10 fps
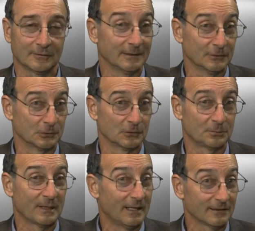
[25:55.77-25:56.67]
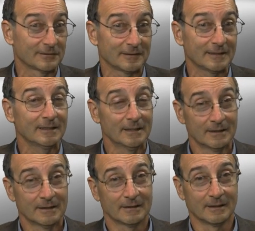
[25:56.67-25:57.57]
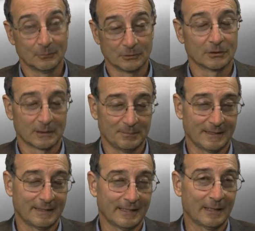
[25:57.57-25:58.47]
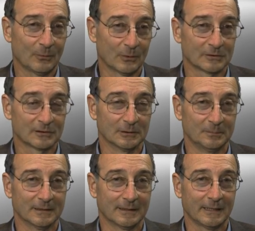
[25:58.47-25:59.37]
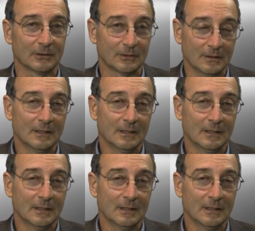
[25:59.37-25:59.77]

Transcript: The insurance policy, we'll talk about how that works a little bit later,